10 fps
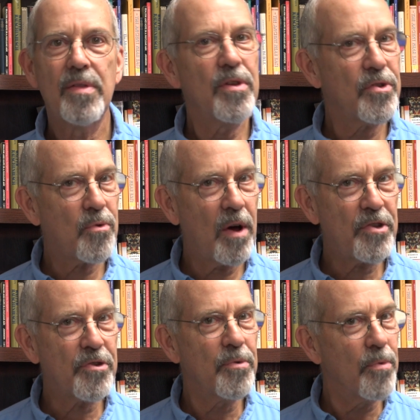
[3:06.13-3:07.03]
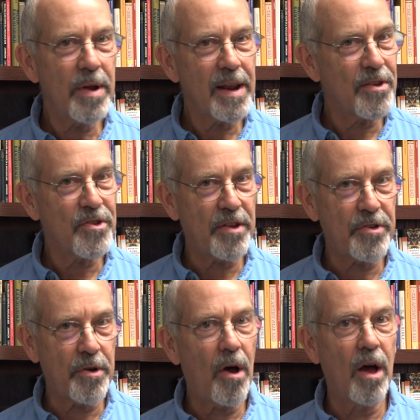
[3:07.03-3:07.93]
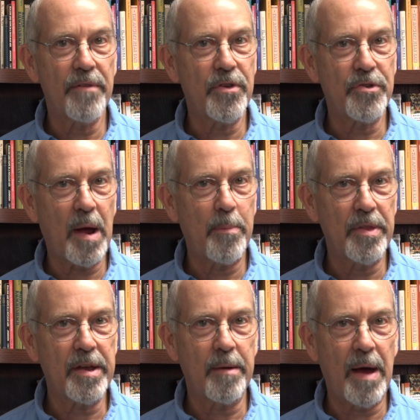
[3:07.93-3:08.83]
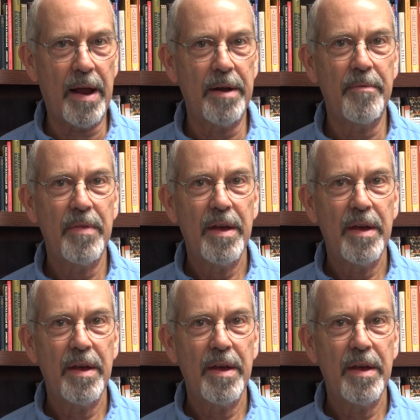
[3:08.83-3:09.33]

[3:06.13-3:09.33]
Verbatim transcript: This question really says it all if you stop and think about it.